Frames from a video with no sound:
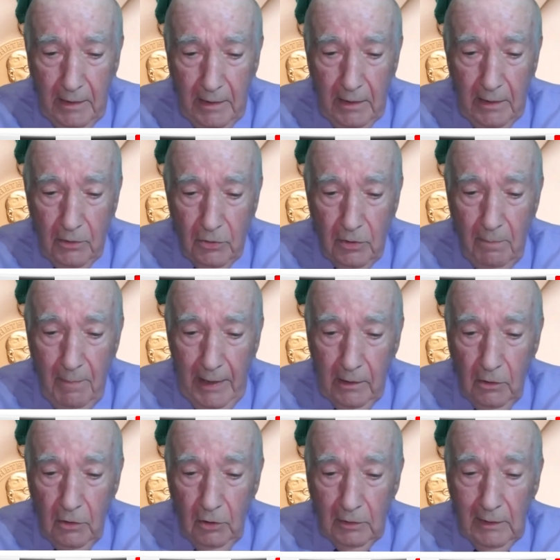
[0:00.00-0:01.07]
is to make
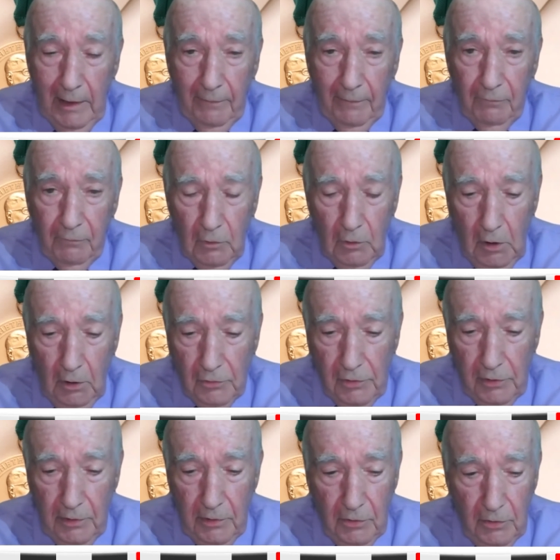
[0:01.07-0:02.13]
a good life for all
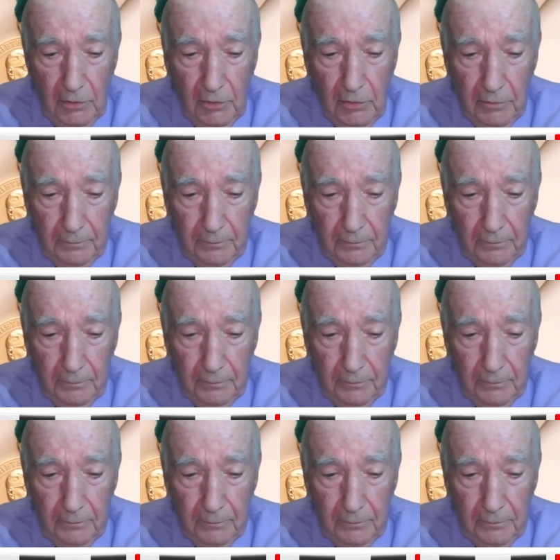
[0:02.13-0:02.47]
citizens.